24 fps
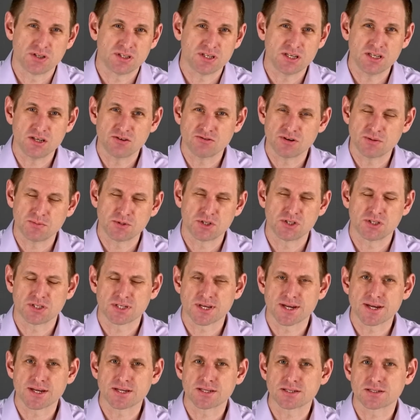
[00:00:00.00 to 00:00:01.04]
and decryption
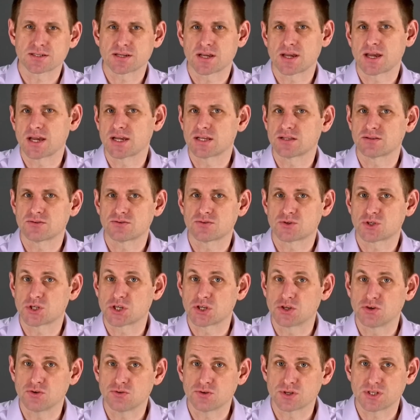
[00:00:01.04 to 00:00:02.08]
tasks, and
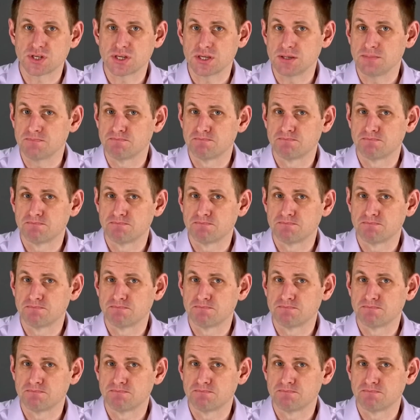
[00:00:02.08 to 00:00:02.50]
security.